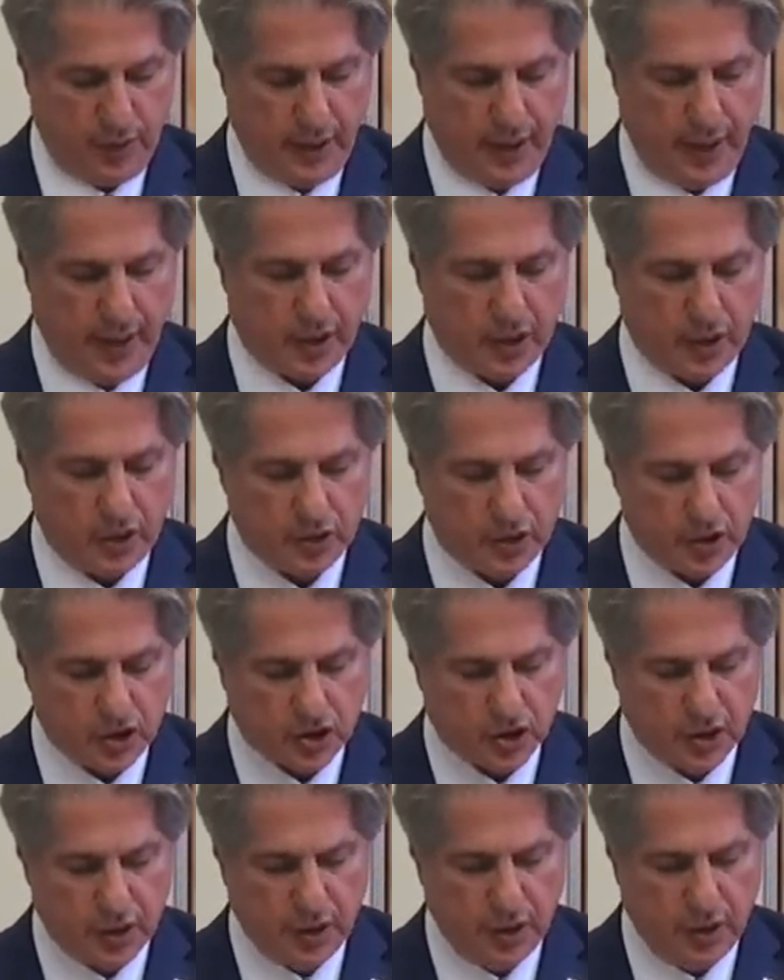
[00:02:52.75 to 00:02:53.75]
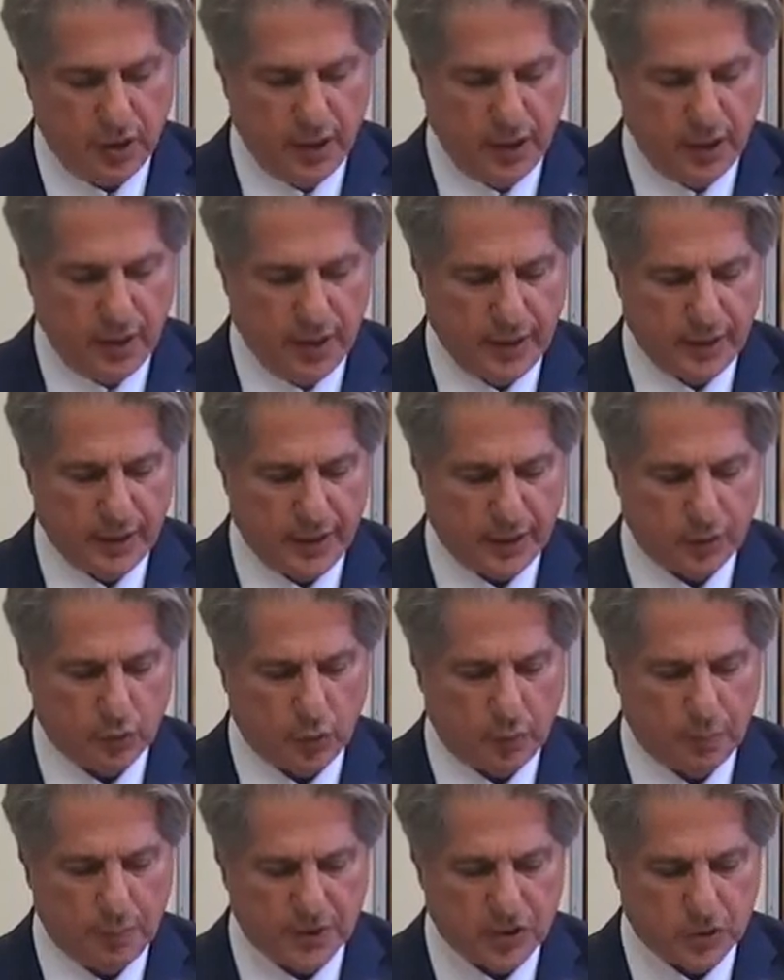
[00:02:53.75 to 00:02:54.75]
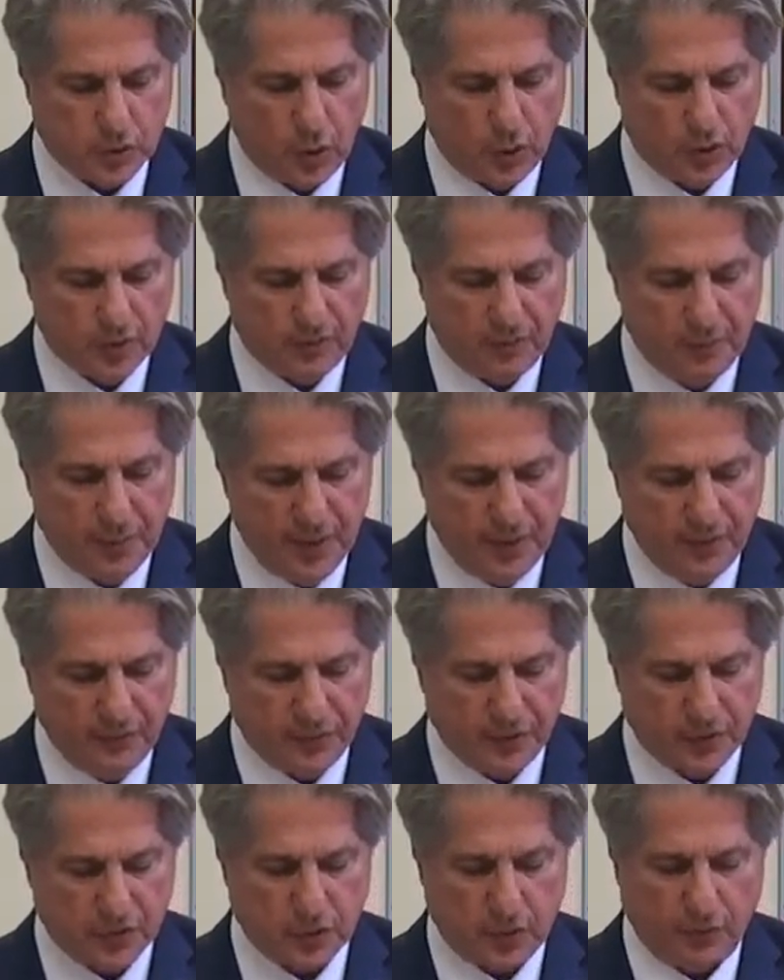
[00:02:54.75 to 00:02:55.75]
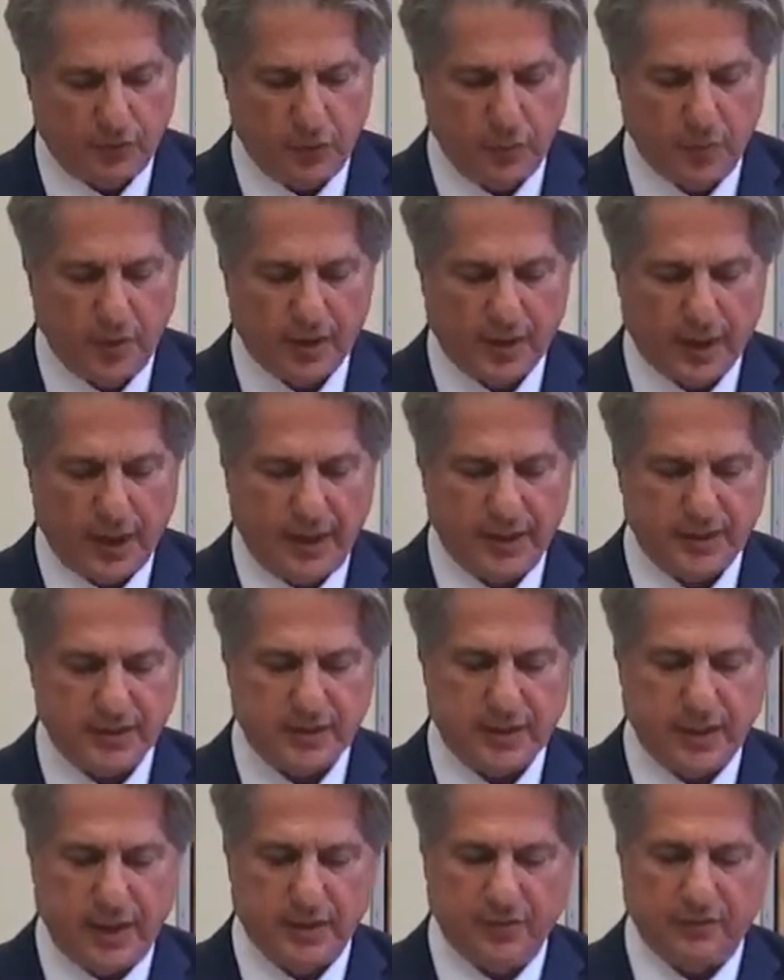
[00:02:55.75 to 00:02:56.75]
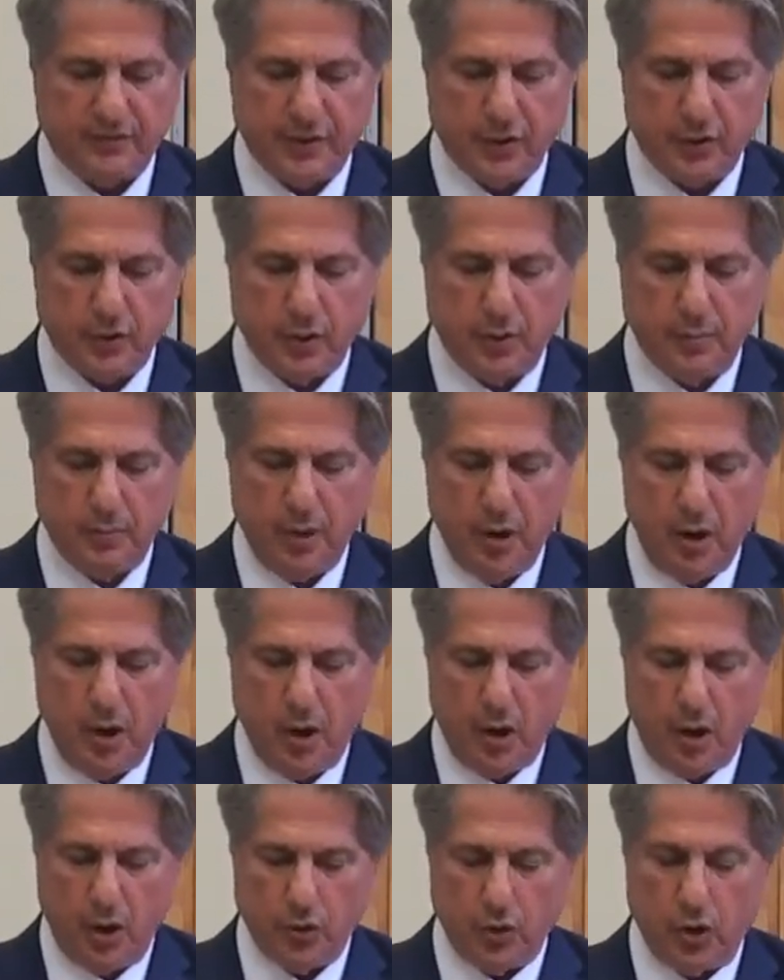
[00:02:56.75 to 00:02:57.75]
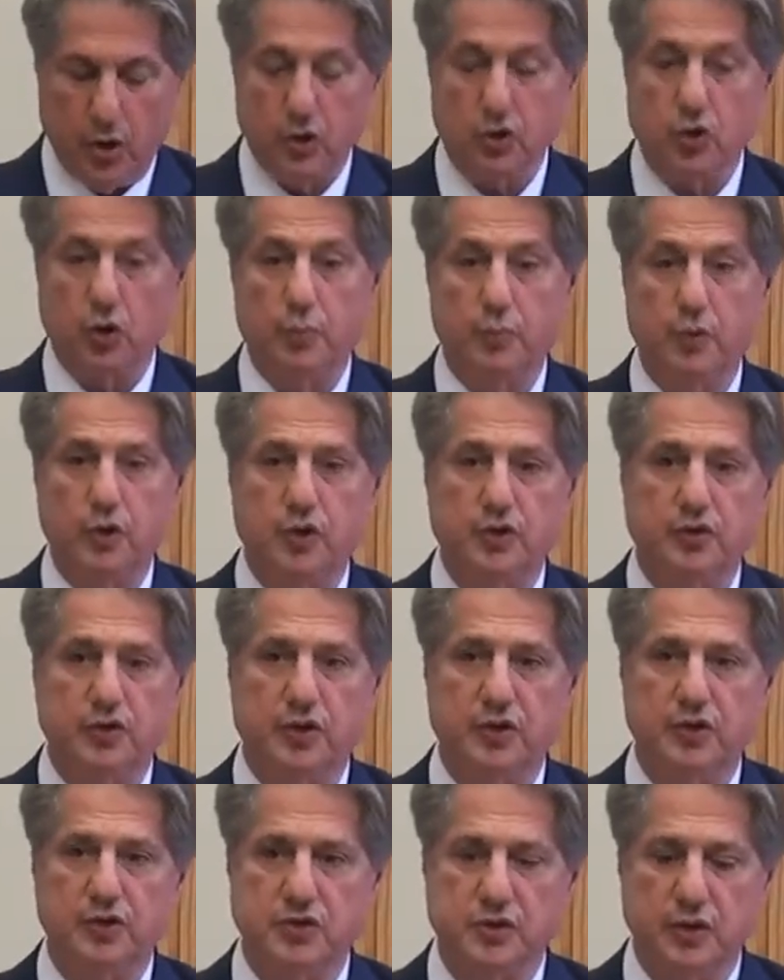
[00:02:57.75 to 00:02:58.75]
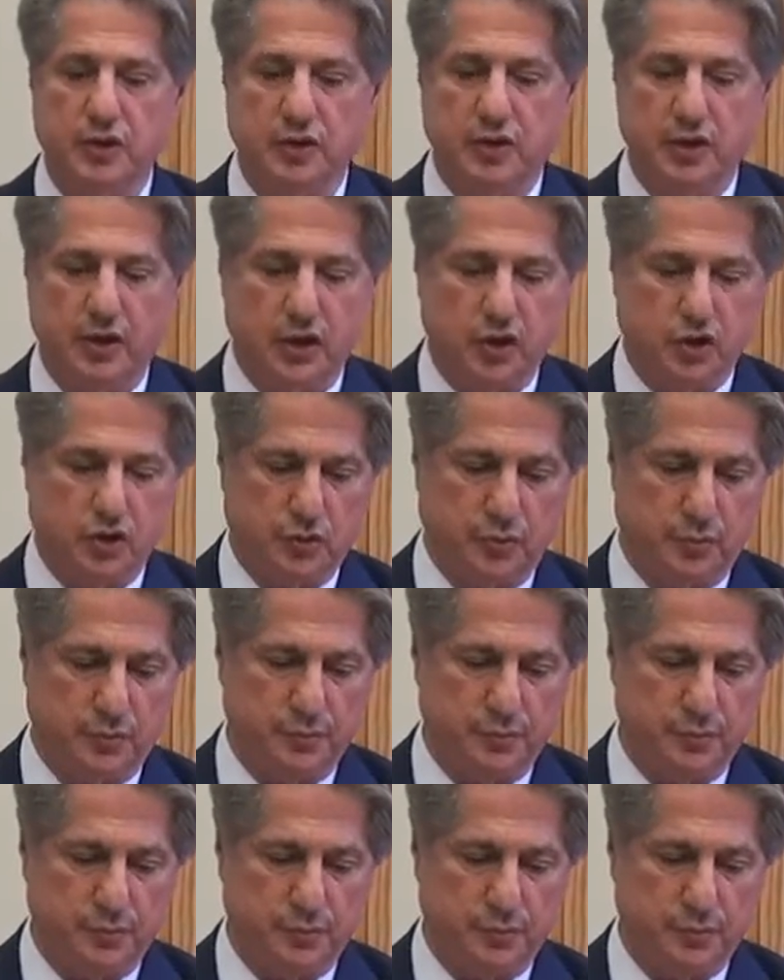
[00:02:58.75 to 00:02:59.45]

a condition that would bestow the benefits of human rights and freedom on all communities in the region.